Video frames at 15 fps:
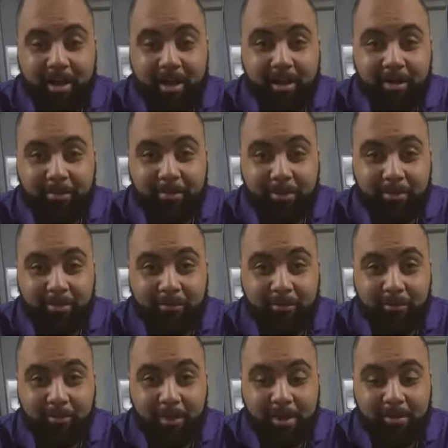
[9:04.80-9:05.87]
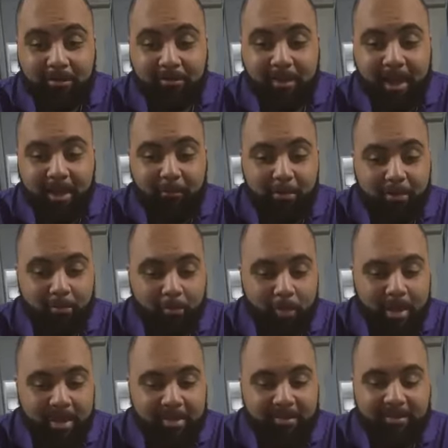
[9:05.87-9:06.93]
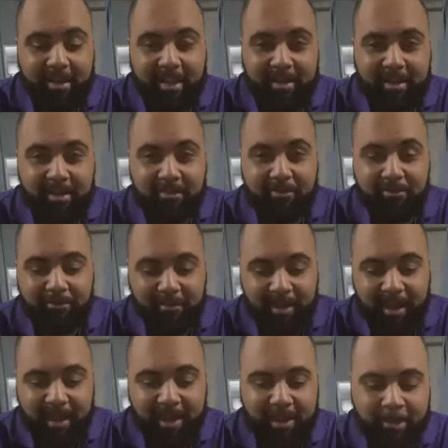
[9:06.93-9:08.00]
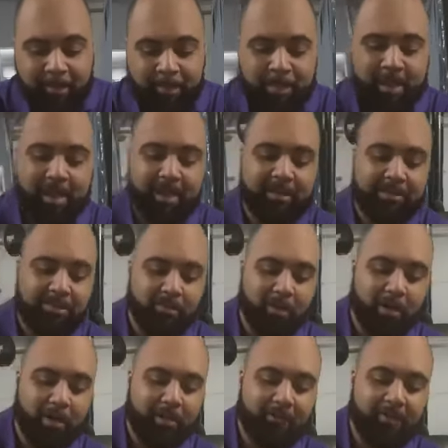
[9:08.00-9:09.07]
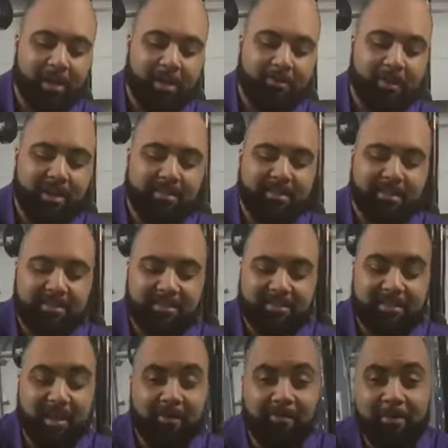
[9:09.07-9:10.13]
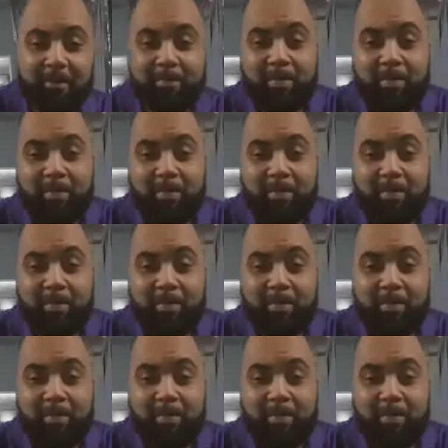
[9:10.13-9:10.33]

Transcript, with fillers: a beautiful butterfly with wings and can fly and do all of that amazing stuff.